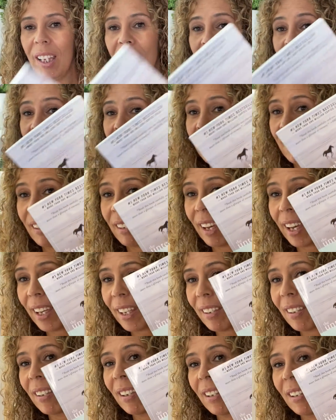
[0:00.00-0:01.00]

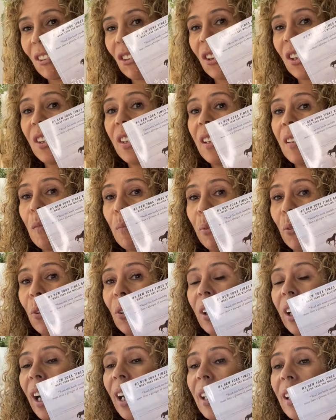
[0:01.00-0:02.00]
indebted to this
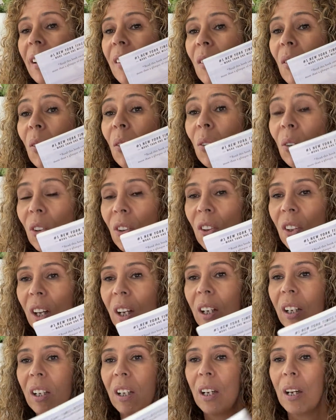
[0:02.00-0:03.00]
book and this
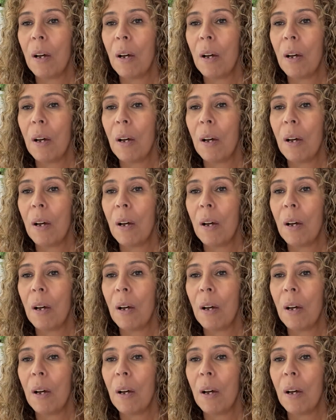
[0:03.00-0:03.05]
author